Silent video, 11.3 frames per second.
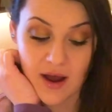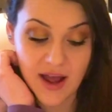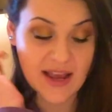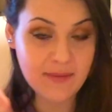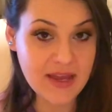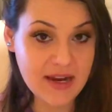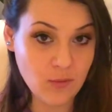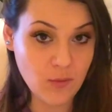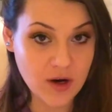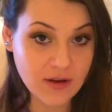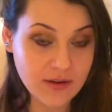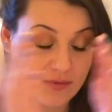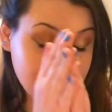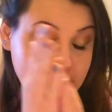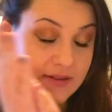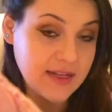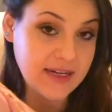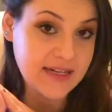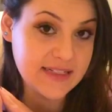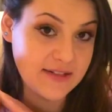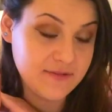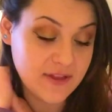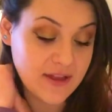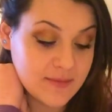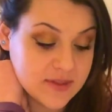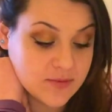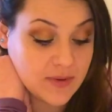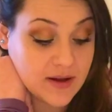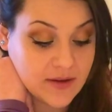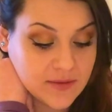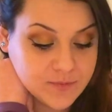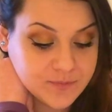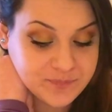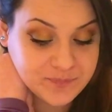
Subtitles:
I am getting work like I did for them as well.